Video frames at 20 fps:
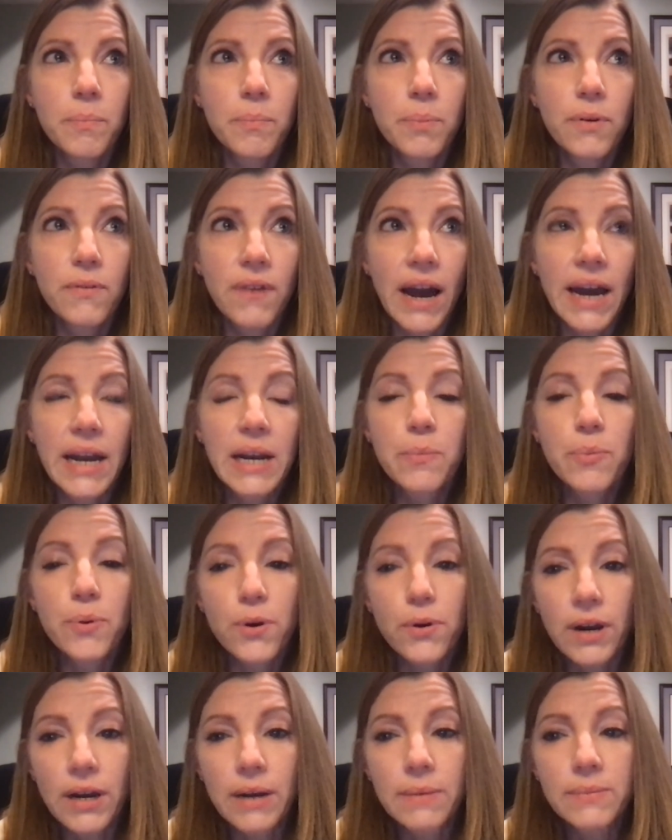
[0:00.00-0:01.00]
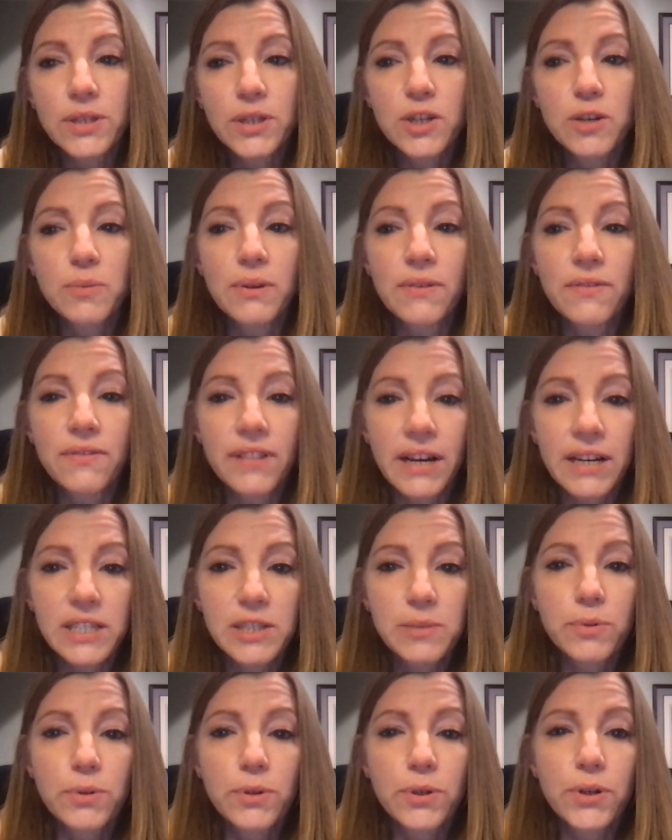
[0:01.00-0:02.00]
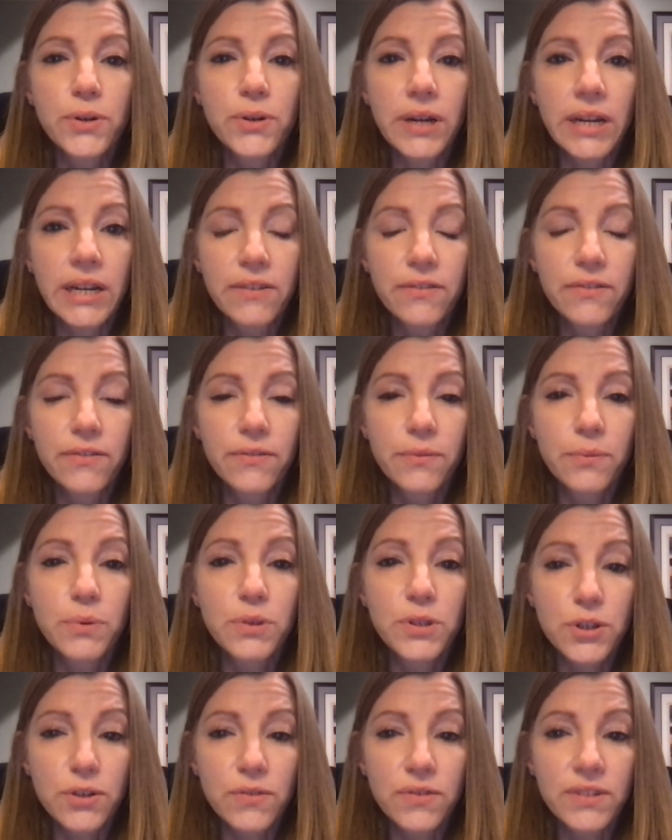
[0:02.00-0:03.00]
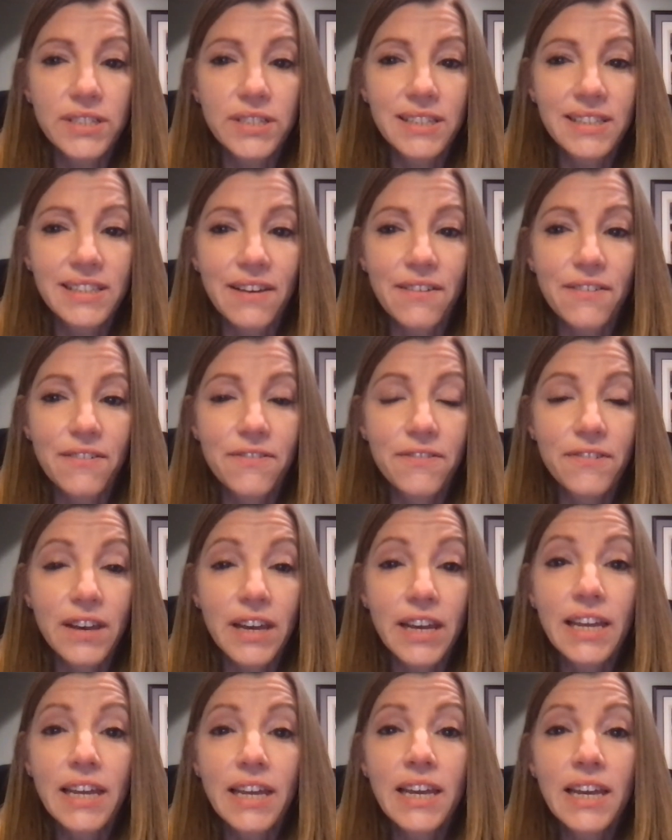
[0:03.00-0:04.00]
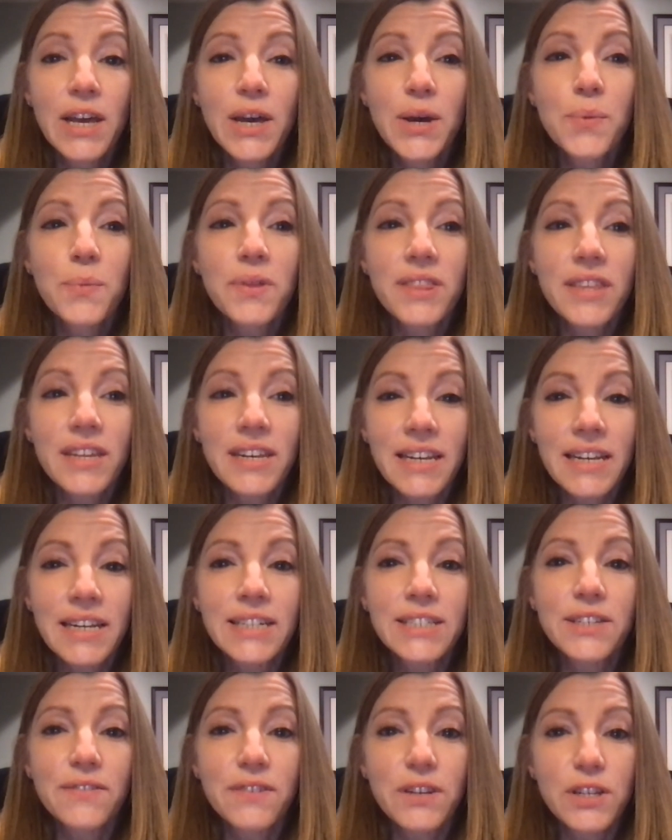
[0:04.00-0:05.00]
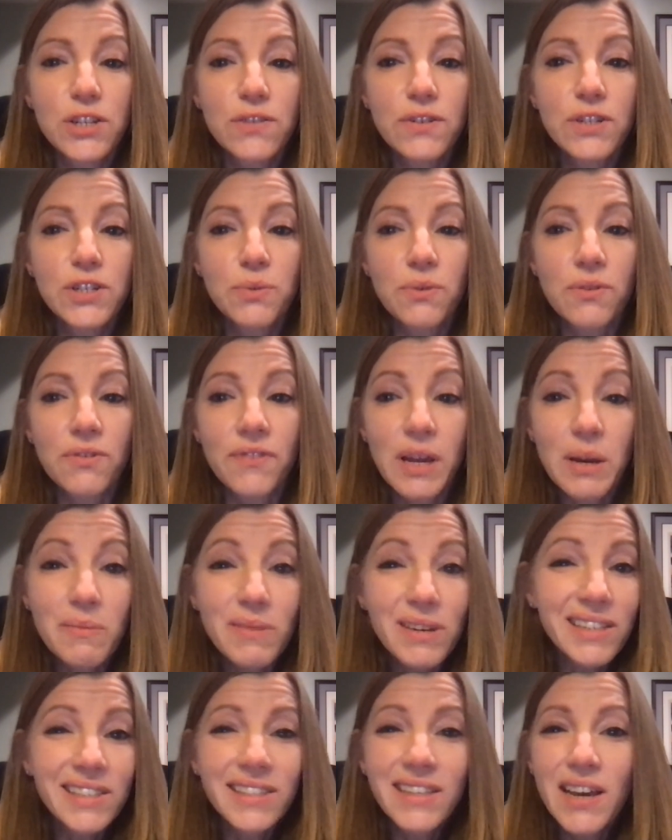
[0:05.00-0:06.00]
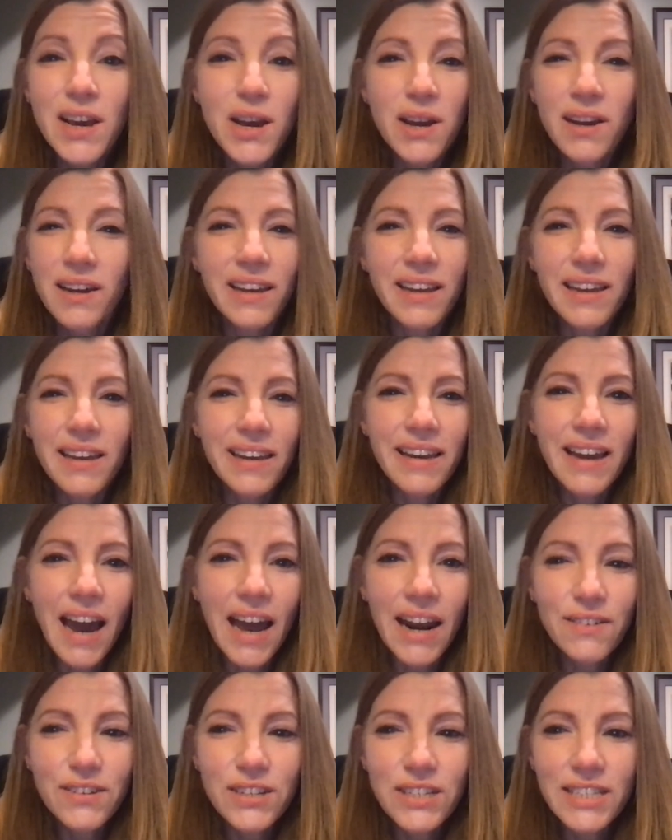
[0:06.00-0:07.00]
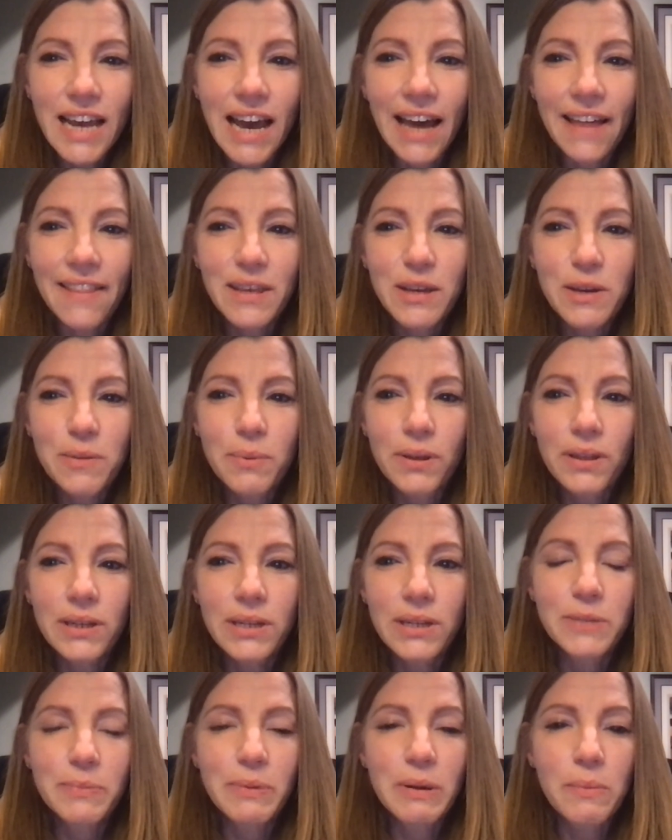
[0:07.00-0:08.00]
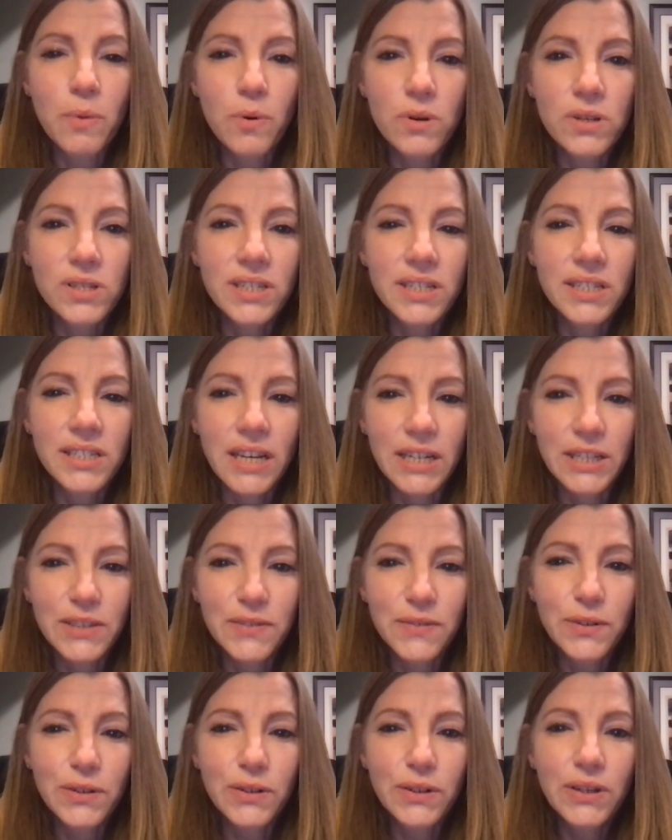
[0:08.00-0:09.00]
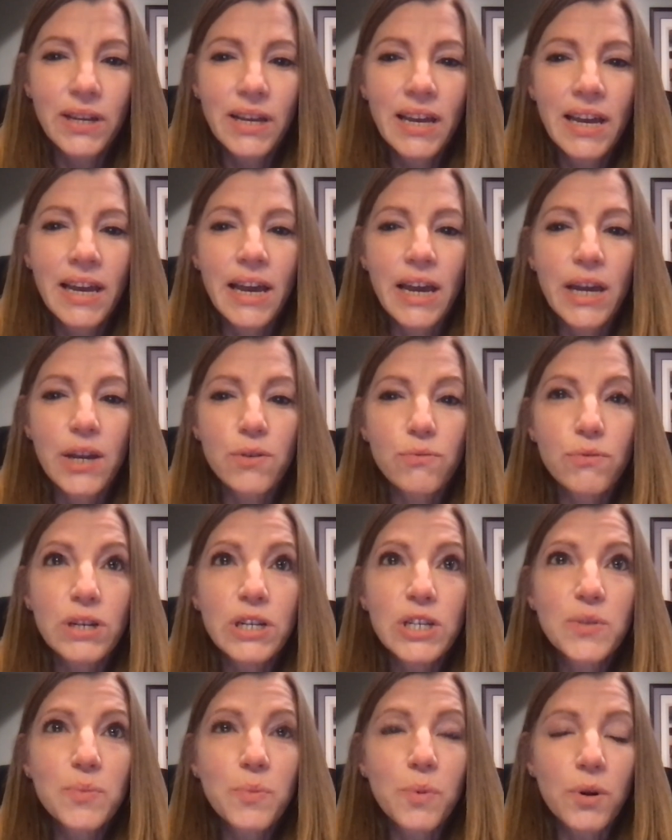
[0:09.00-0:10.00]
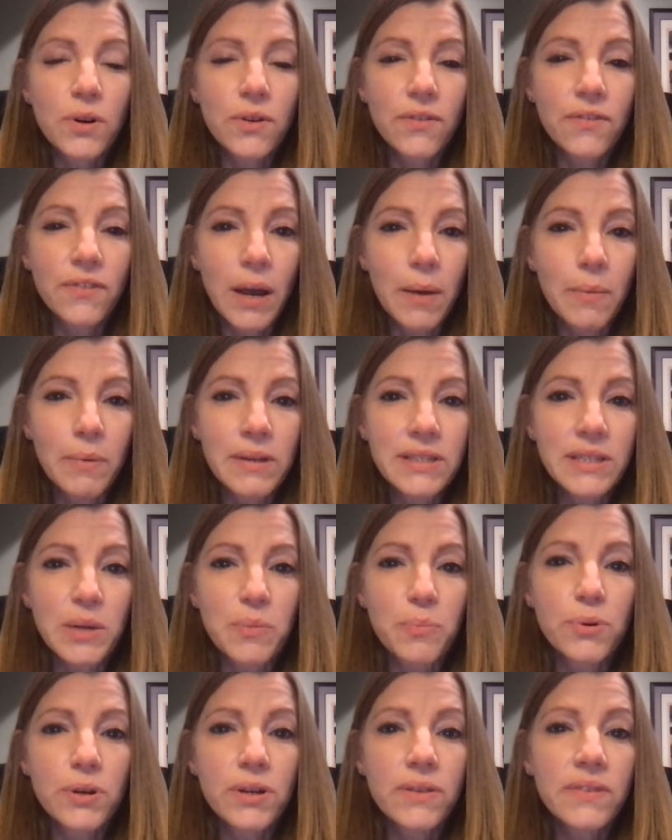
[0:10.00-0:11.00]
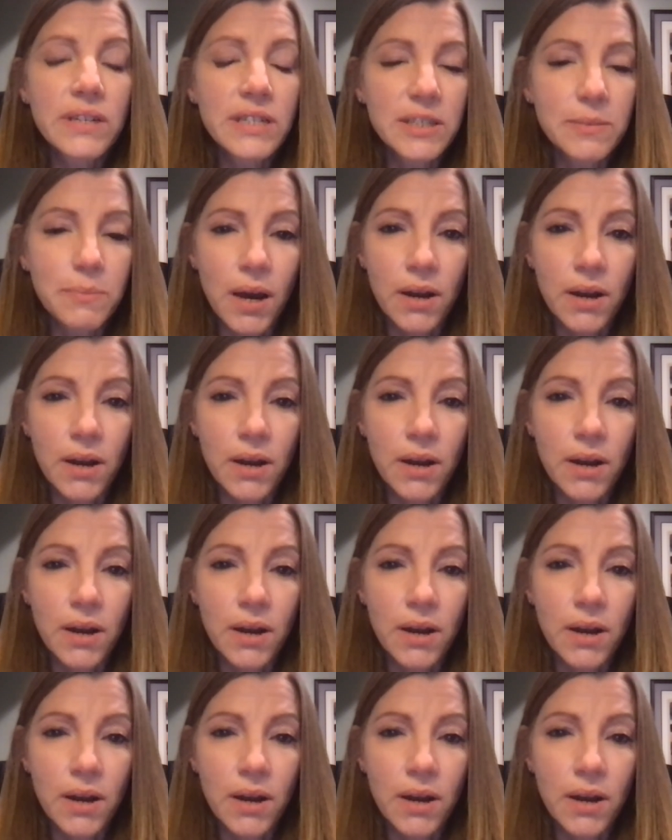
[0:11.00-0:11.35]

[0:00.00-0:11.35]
providing programs that could be flexible and creative with services that fit with the needs of individual families, it kind of just had the ability to be more successful and reach more families than previous